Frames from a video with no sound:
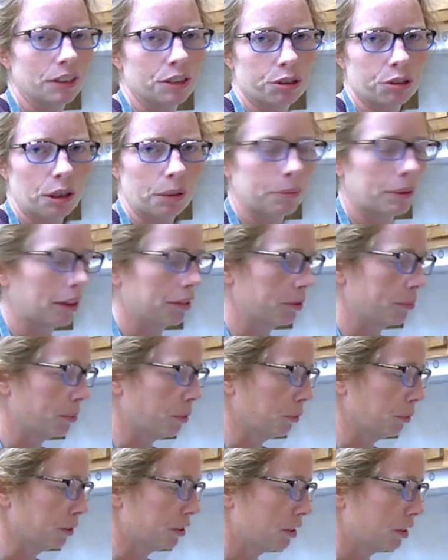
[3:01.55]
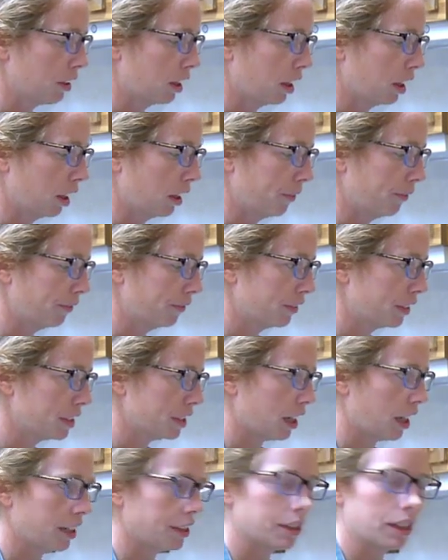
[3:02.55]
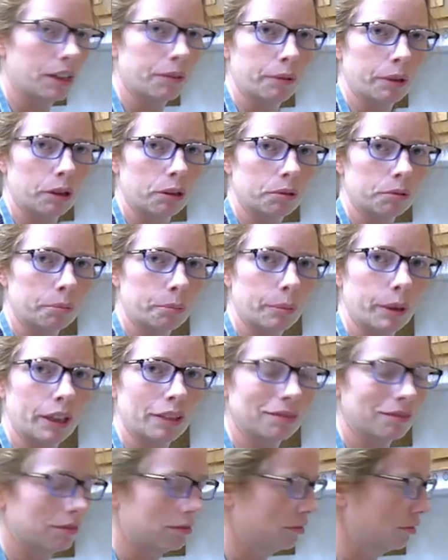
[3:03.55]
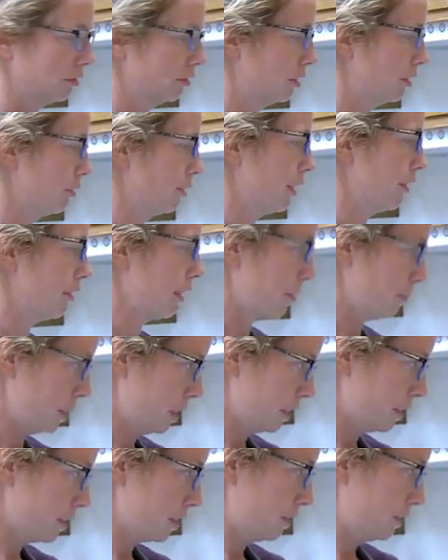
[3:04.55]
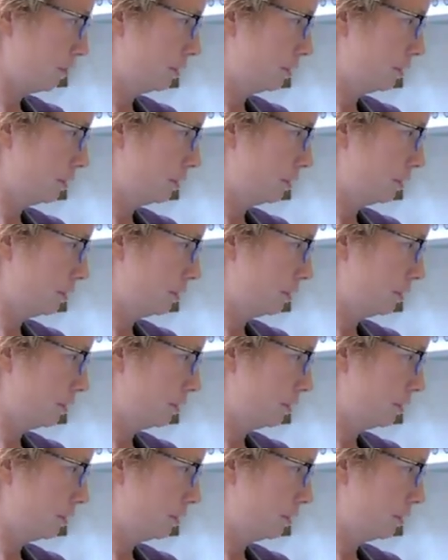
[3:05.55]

to scrape down the bowl's sides, I will, but 3 to 5 minutes.